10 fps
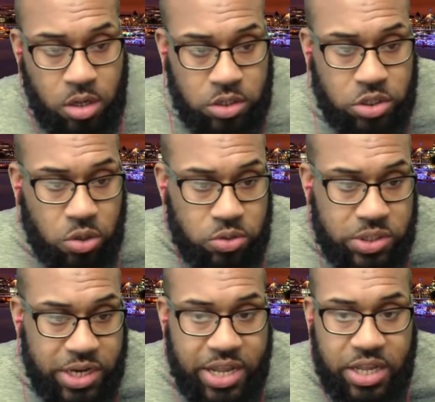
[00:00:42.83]
so
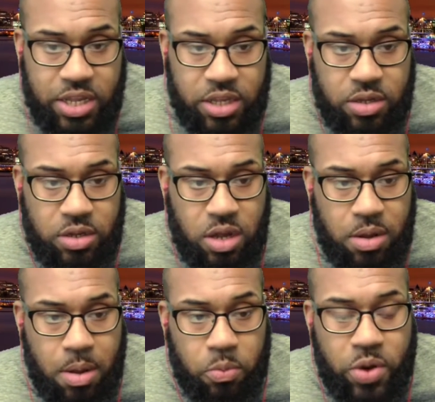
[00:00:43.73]
today
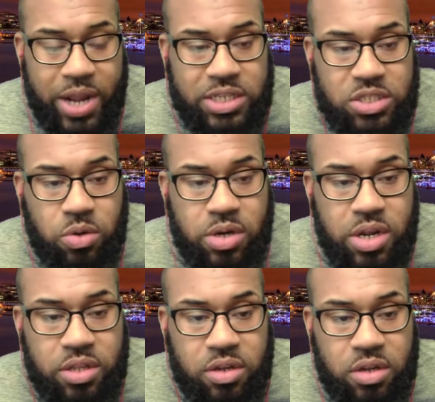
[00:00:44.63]
uh, I'm reacting to
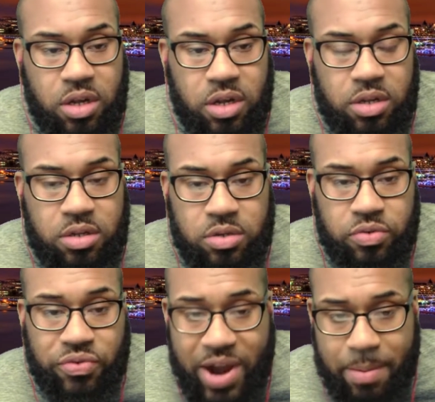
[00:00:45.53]
another uh,
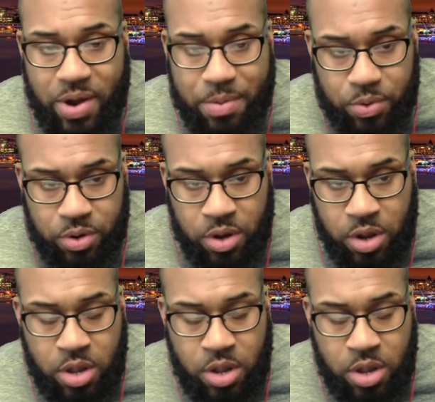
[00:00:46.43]
grime rapper.